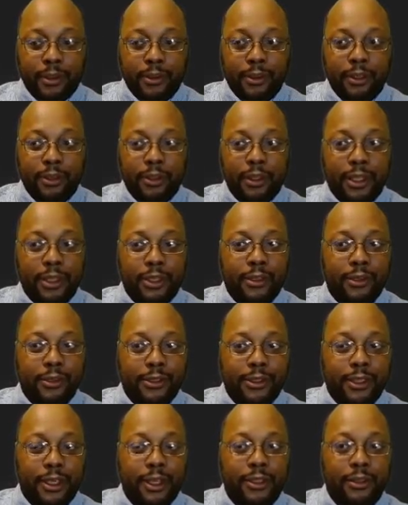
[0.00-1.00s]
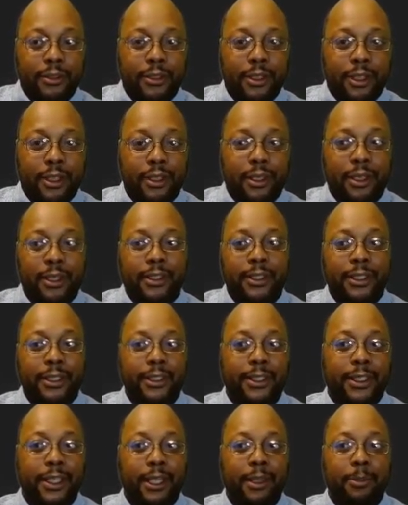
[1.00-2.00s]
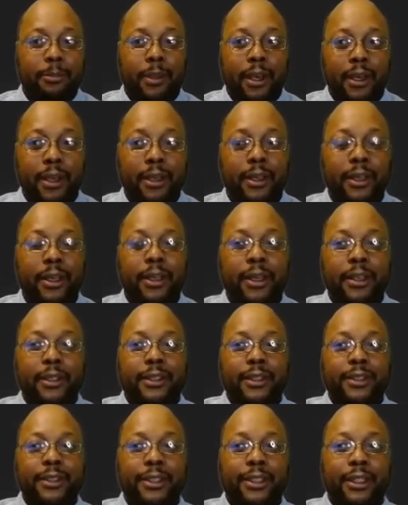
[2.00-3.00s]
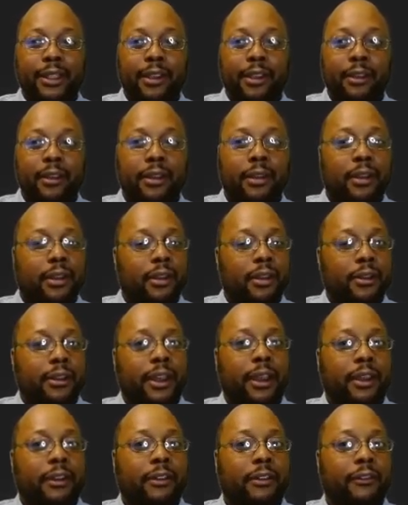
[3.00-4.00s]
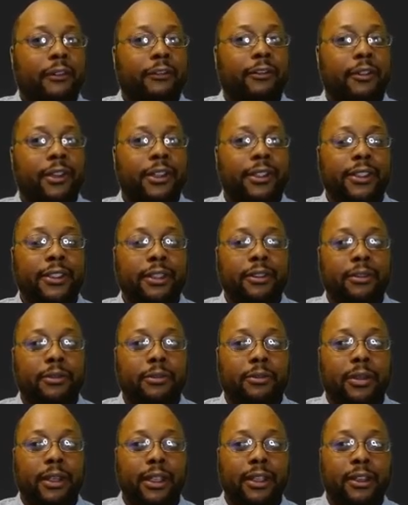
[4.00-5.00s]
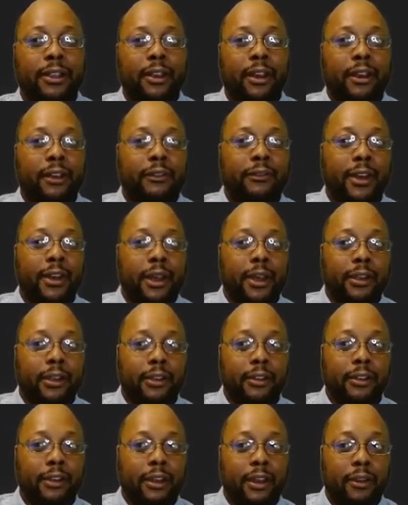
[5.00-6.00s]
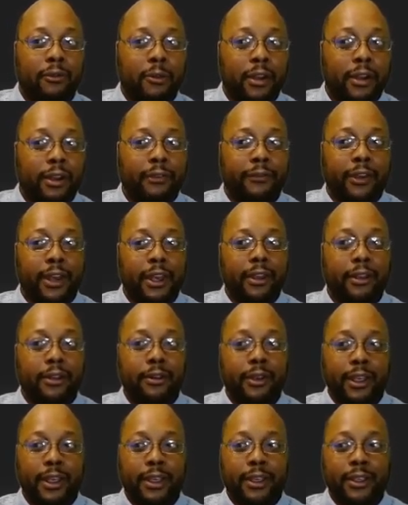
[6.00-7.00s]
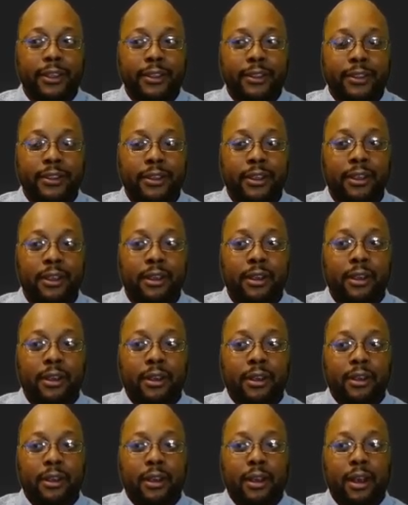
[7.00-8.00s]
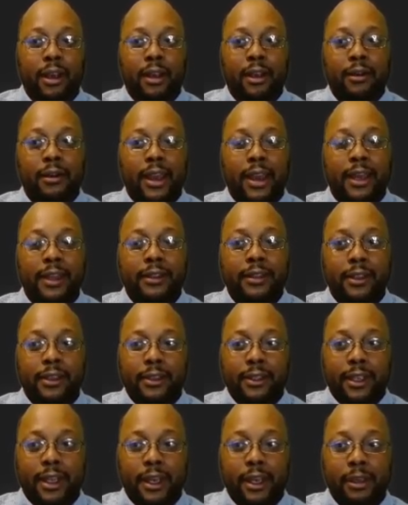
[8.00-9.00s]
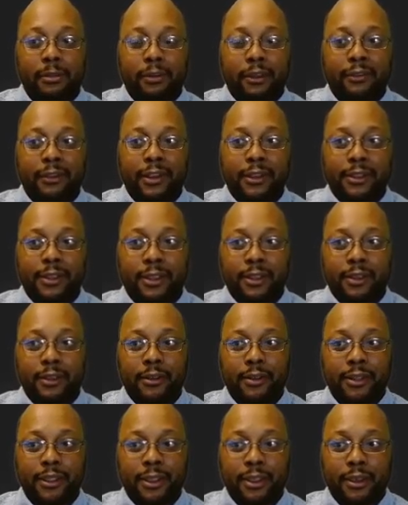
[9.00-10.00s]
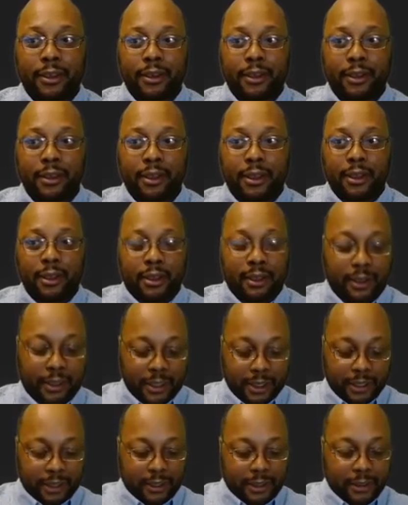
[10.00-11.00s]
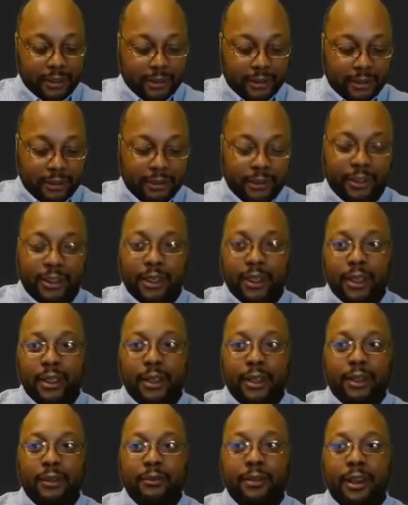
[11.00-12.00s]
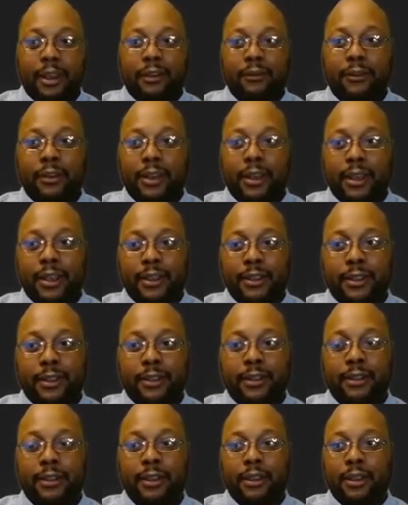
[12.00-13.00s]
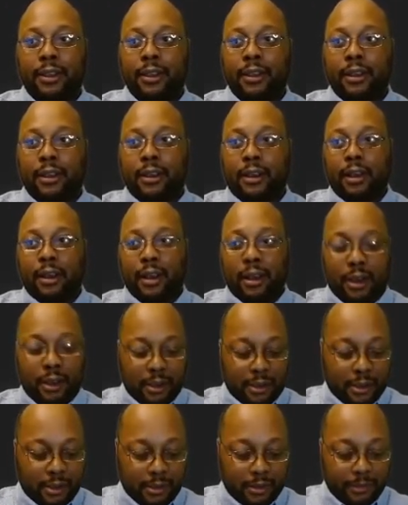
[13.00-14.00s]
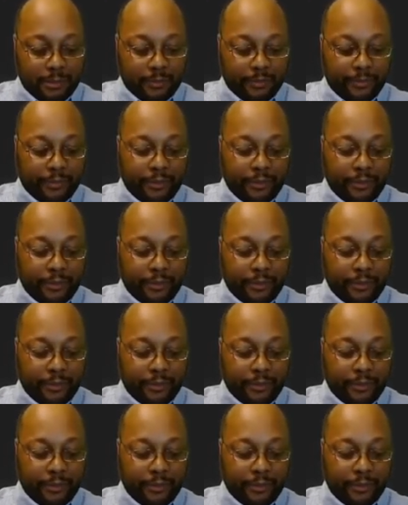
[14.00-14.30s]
You can use console.log to debug to see, like, for instance, what a value is at the time of execution. Like, let's say like we have let um,